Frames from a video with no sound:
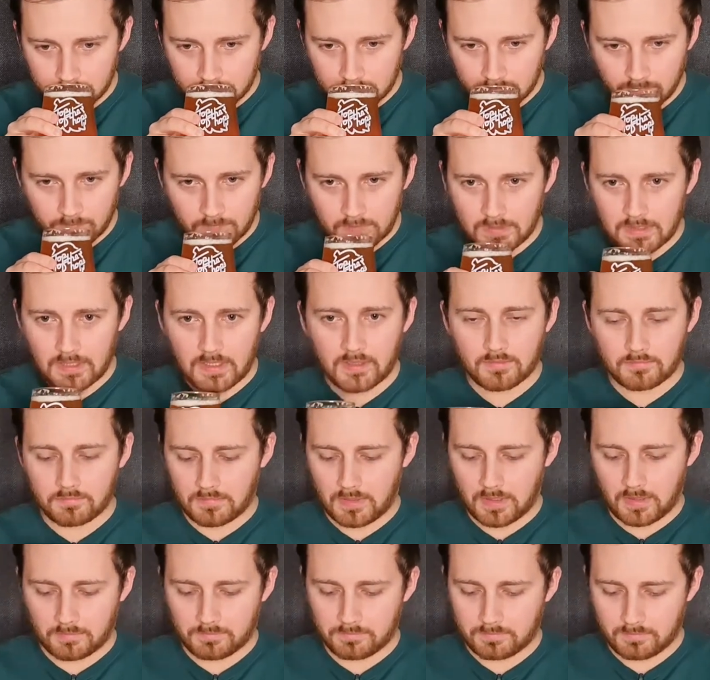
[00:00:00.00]
Yeah,
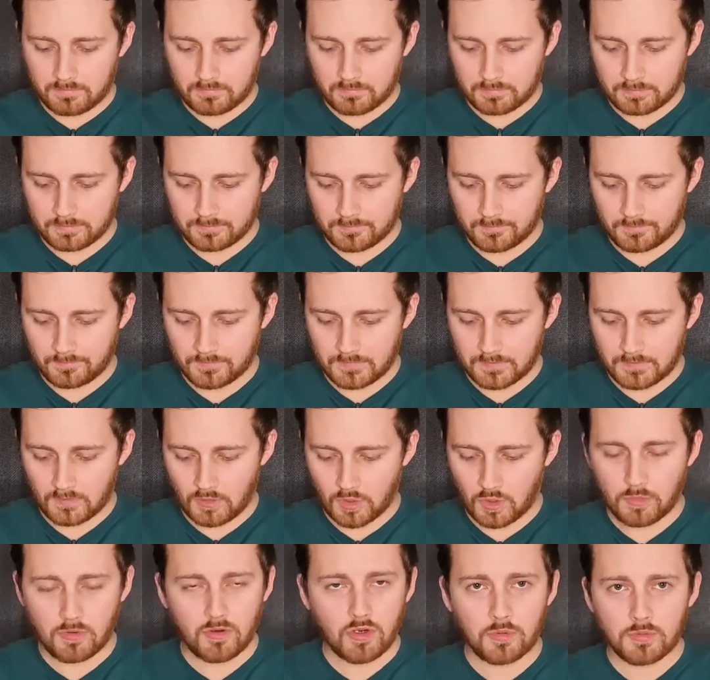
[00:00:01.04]

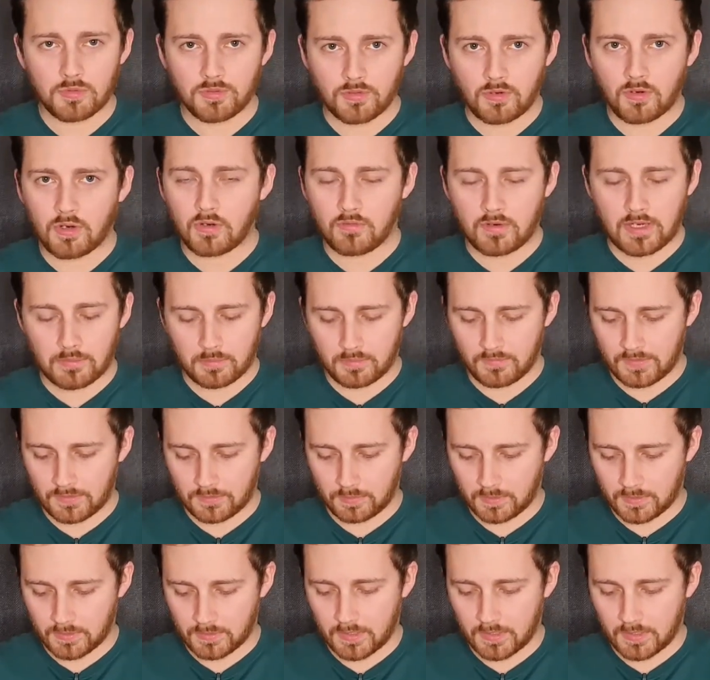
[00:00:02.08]
aromas are all right with this one.